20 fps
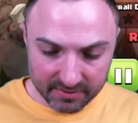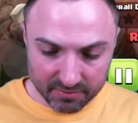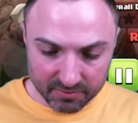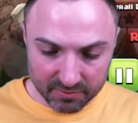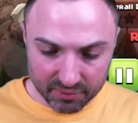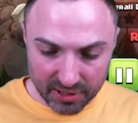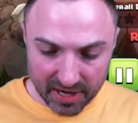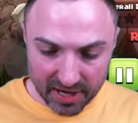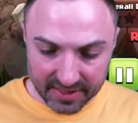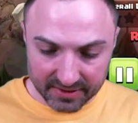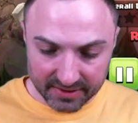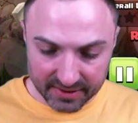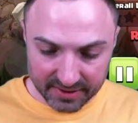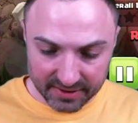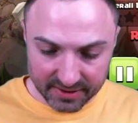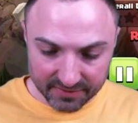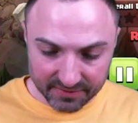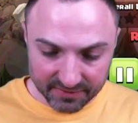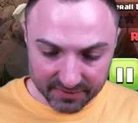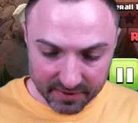
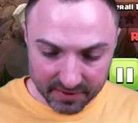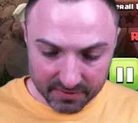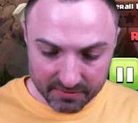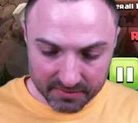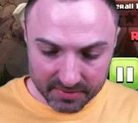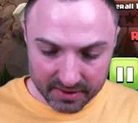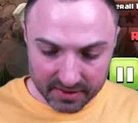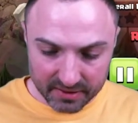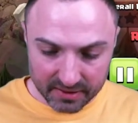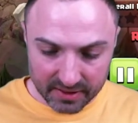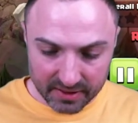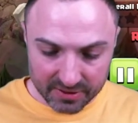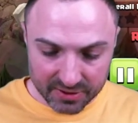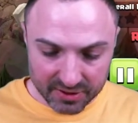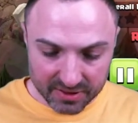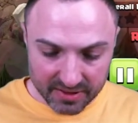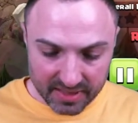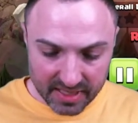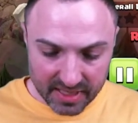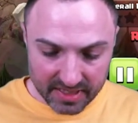Bradley from
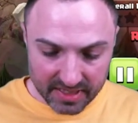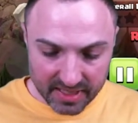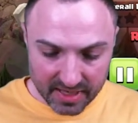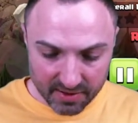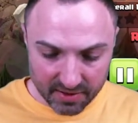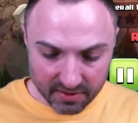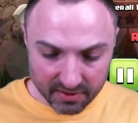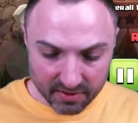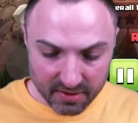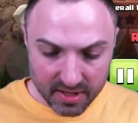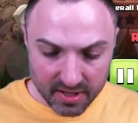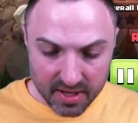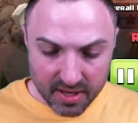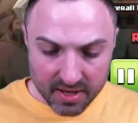Legends NL,